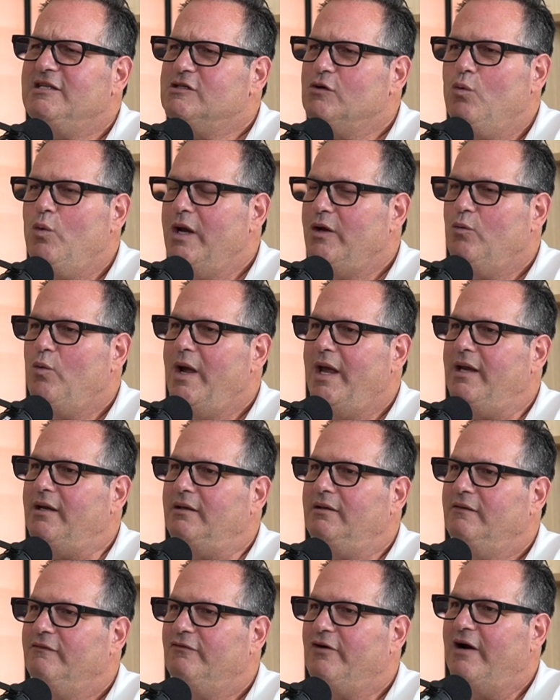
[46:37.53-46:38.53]

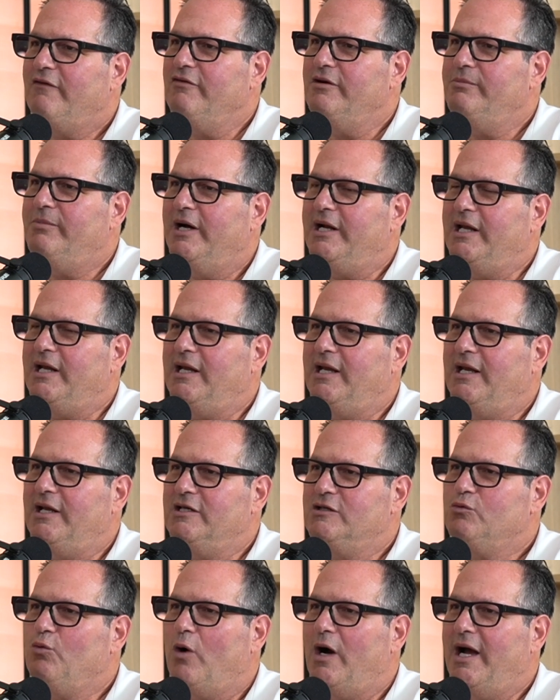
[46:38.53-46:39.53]
win-win for everybody, and
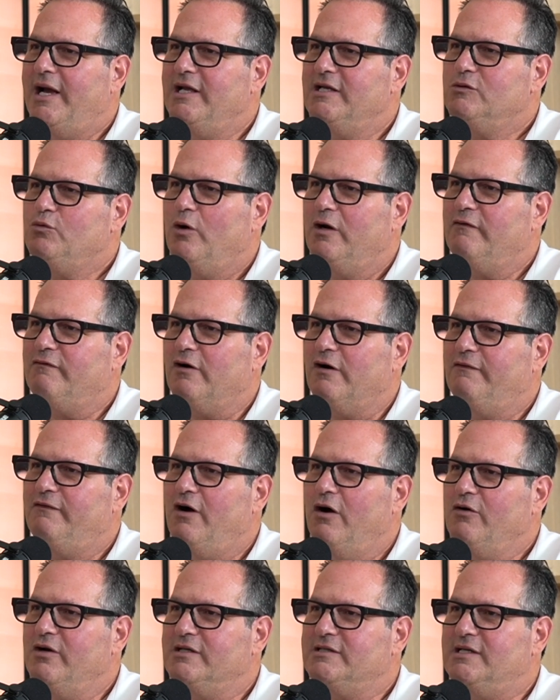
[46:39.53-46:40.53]
it's why it's one of our
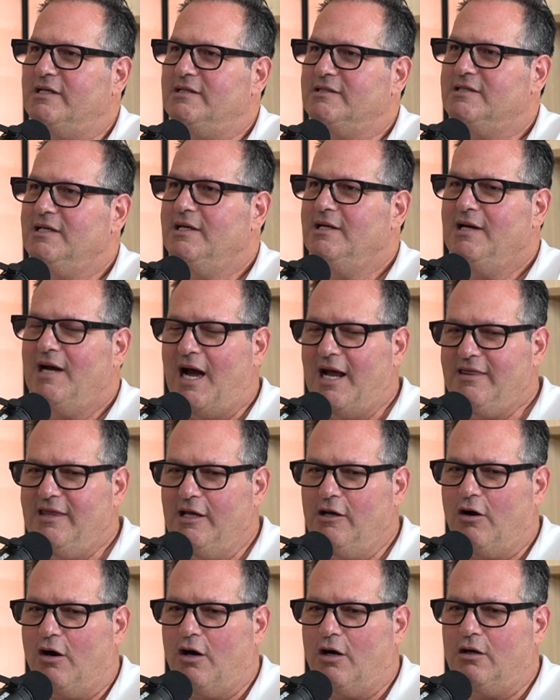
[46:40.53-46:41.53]
focuses. I
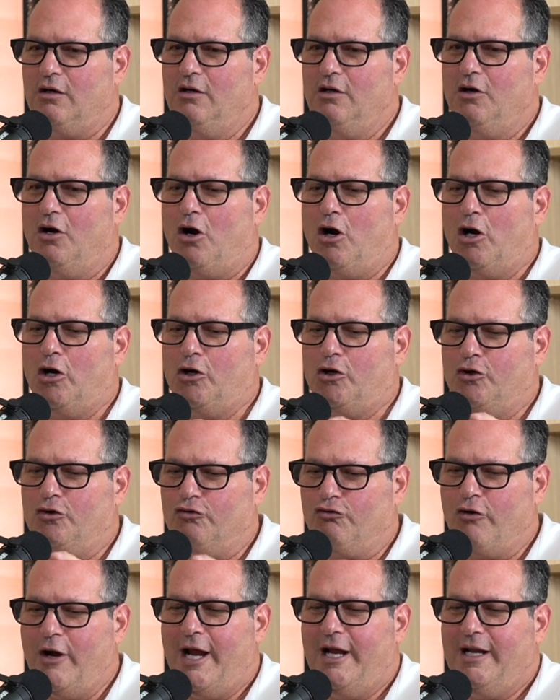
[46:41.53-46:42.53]
think our
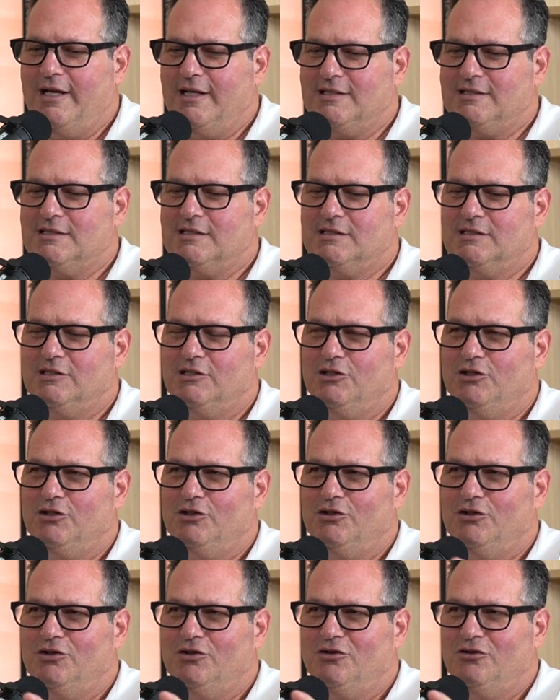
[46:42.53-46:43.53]
greatest
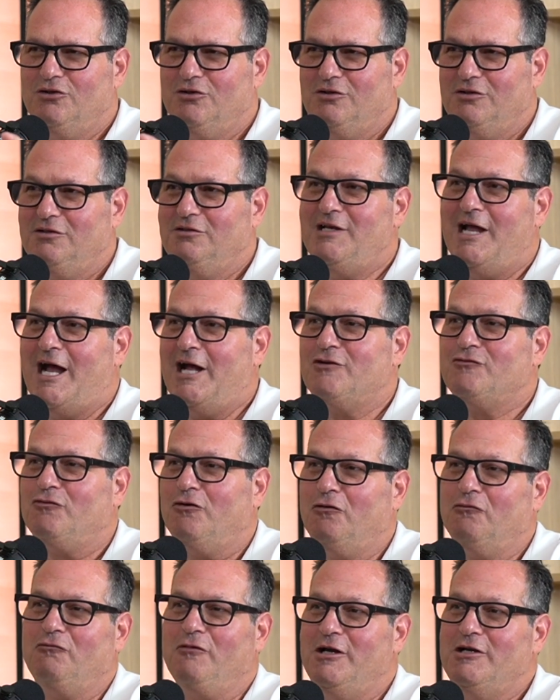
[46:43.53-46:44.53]

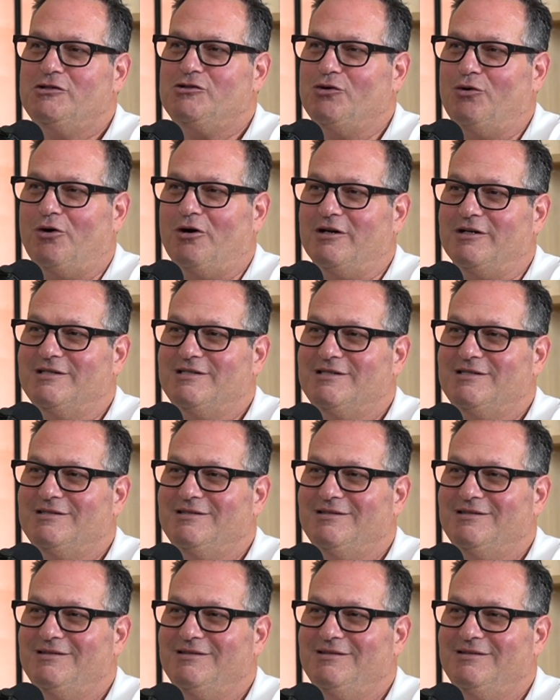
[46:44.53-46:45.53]
natural
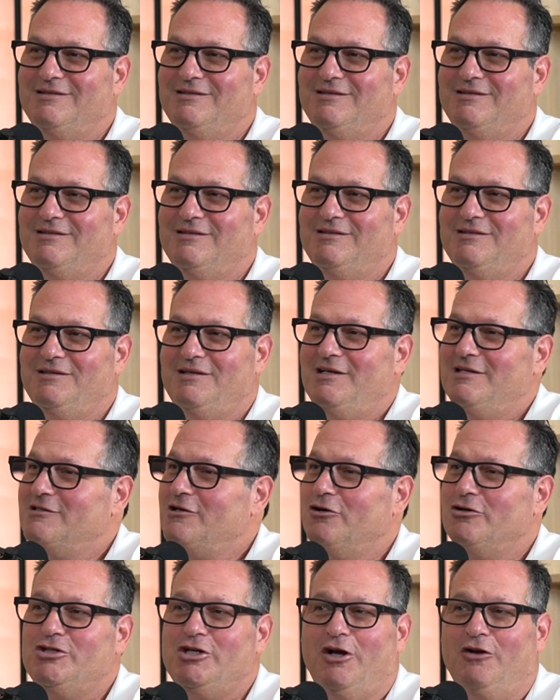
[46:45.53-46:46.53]
resource is
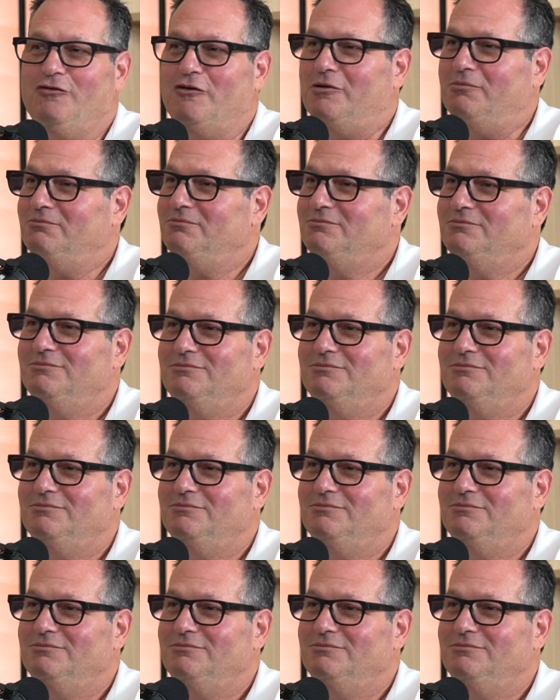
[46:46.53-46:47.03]
our children.